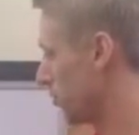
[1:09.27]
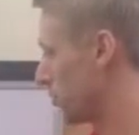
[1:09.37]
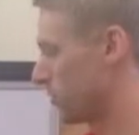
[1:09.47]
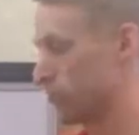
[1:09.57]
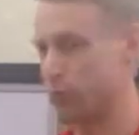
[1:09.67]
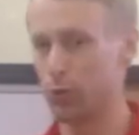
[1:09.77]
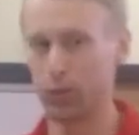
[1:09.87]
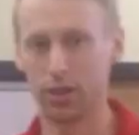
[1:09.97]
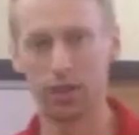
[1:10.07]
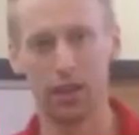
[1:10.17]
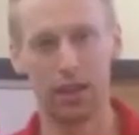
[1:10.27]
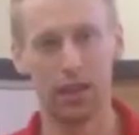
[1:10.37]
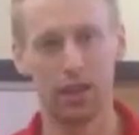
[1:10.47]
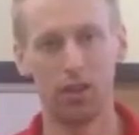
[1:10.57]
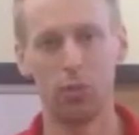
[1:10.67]
would be food.
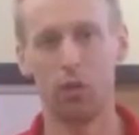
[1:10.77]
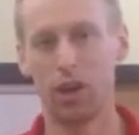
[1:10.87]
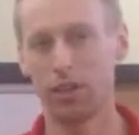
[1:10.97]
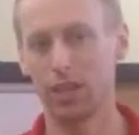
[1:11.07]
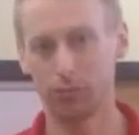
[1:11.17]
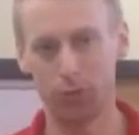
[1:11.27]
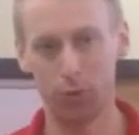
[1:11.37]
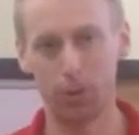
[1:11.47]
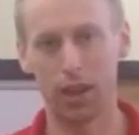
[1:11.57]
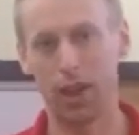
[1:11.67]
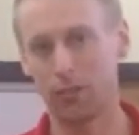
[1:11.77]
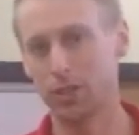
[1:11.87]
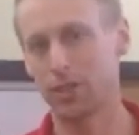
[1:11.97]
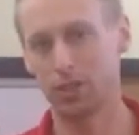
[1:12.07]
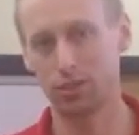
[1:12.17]
We all eat food
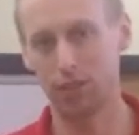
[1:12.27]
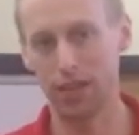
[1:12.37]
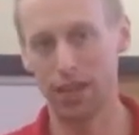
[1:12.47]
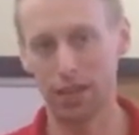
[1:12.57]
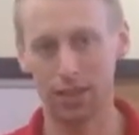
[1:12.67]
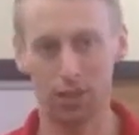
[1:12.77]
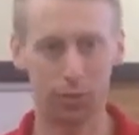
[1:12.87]
every single day,